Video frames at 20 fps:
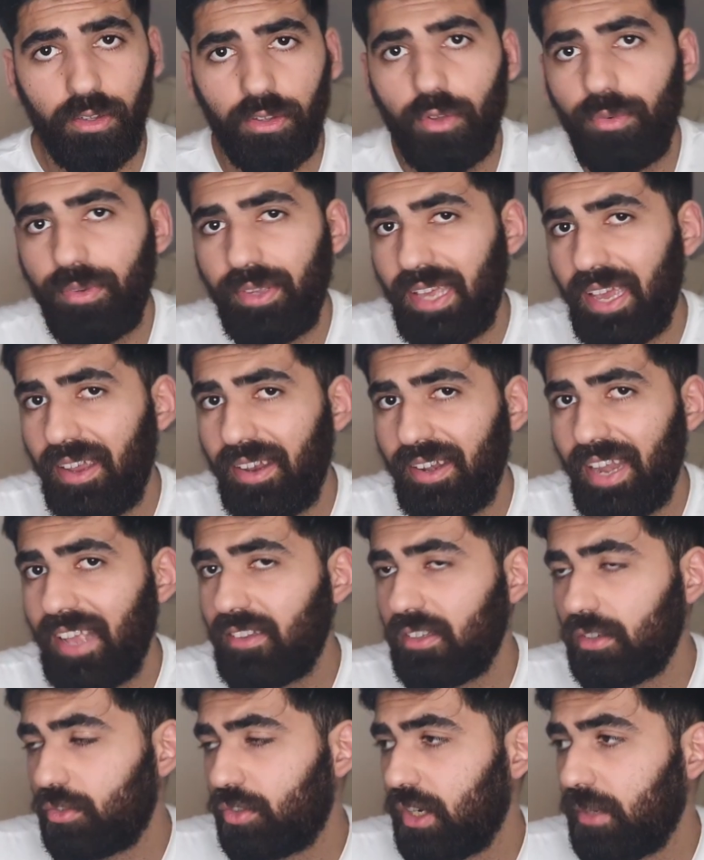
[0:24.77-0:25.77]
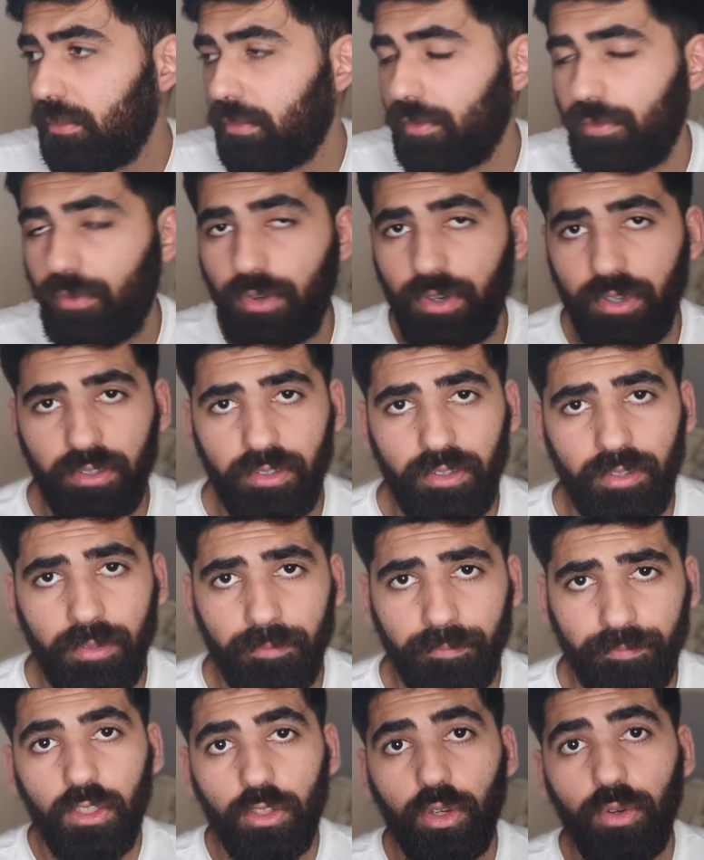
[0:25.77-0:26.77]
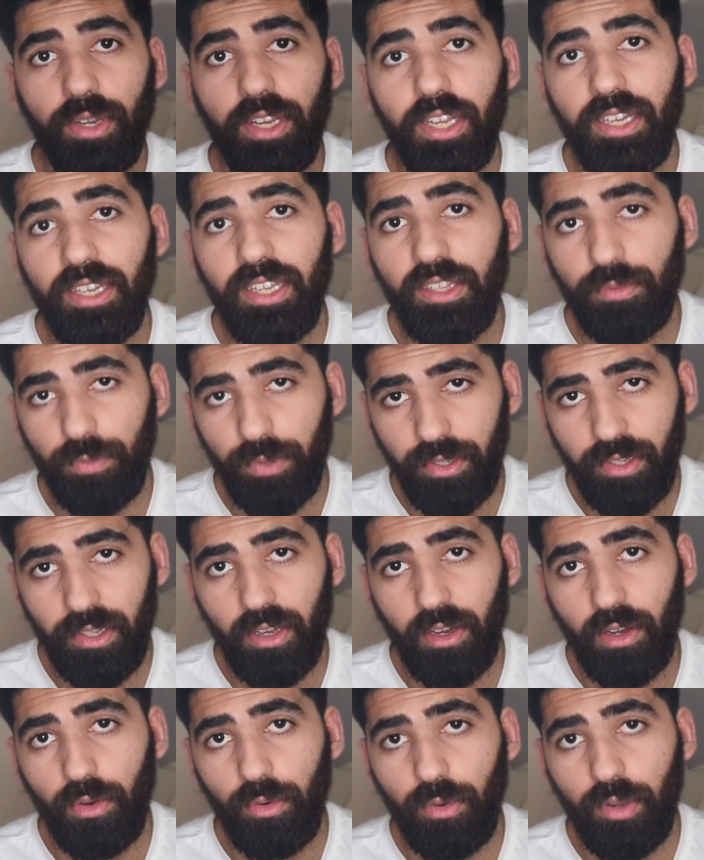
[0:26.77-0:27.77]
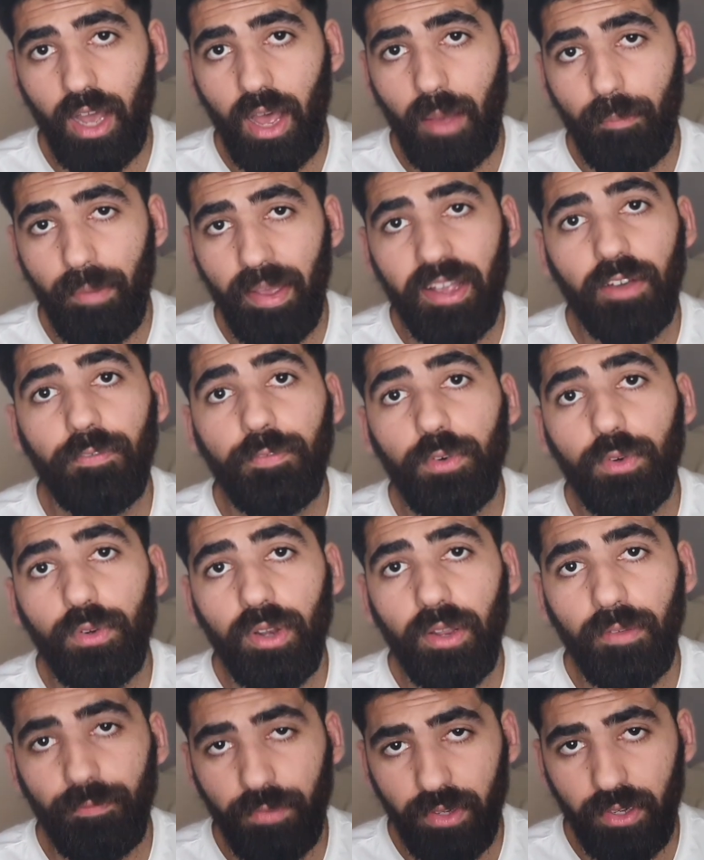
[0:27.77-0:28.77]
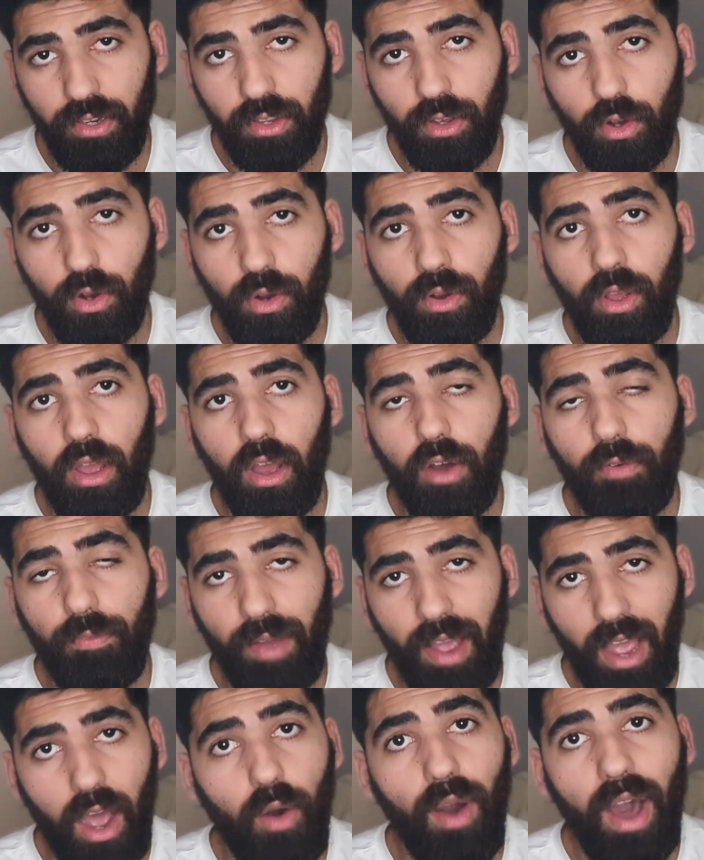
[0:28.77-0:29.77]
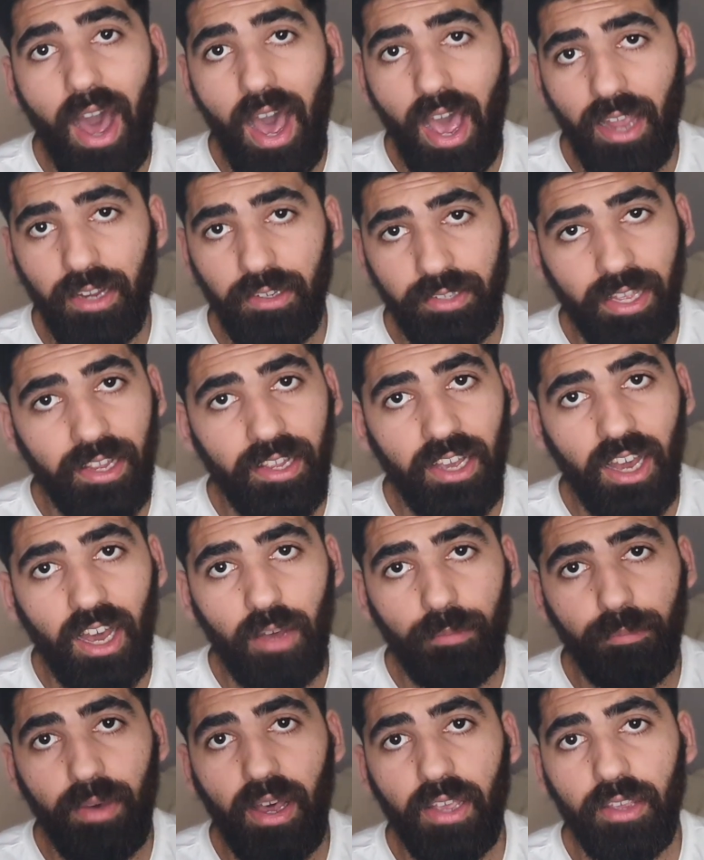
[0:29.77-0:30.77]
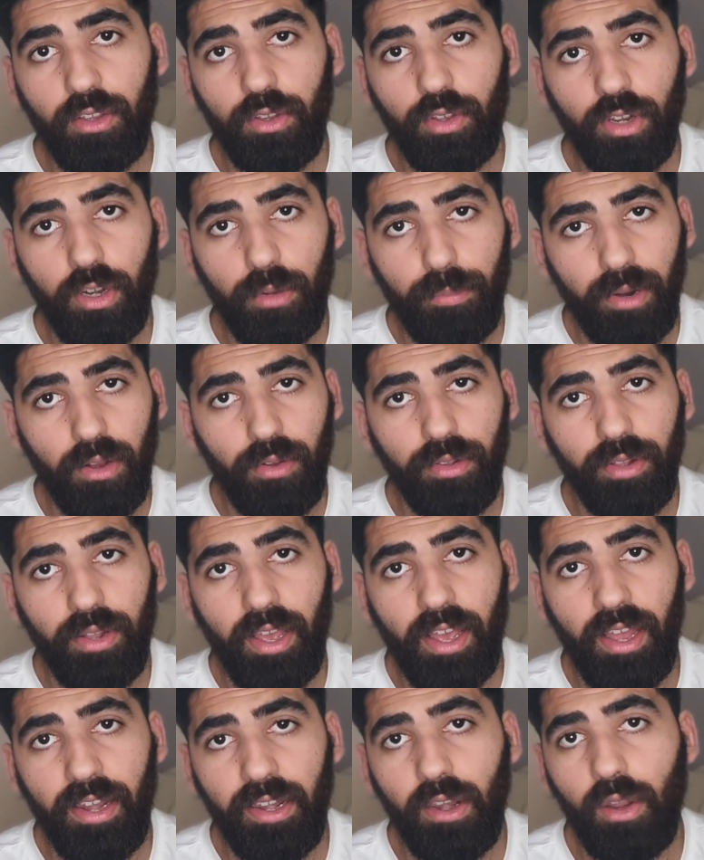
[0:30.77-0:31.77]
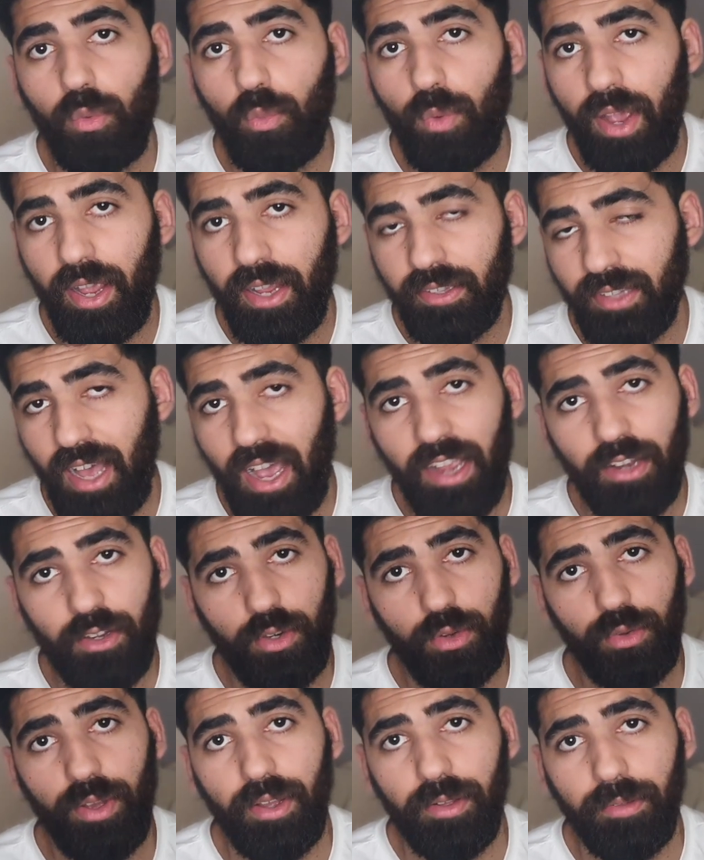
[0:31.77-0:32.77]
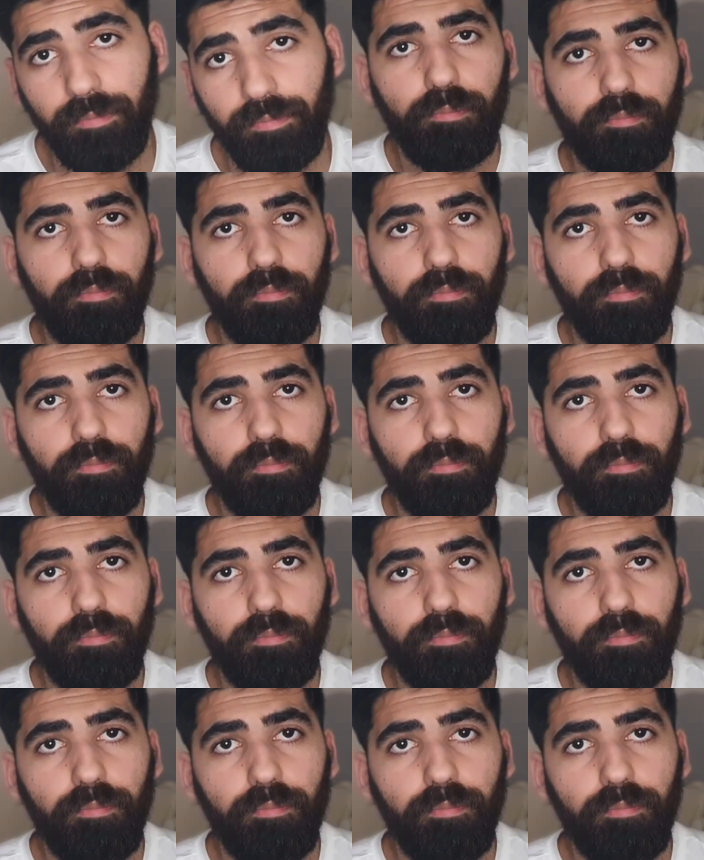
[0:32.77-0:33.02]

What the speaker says: And we get a laser treatment for it. So in this video, I make a full-length video of how I take out my unibrow and the ways I do it.